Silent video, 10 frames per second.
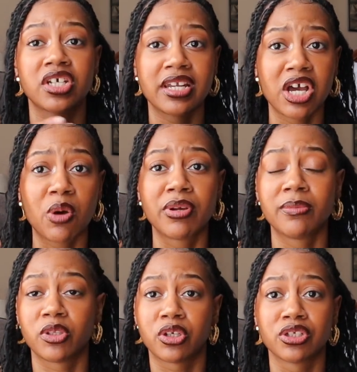trying to help
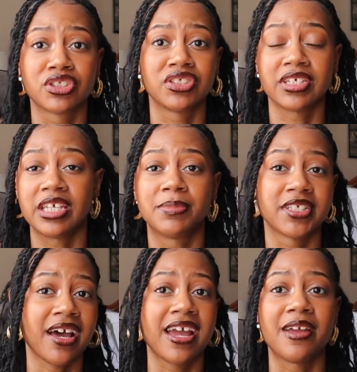him learn to keep
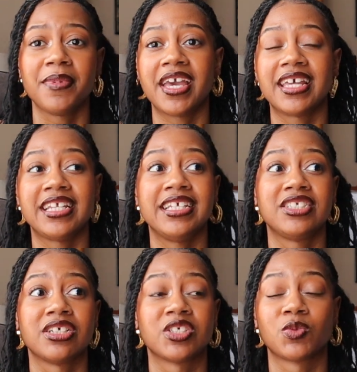time, and he
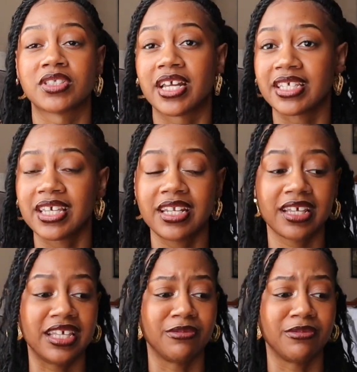just was not getting it.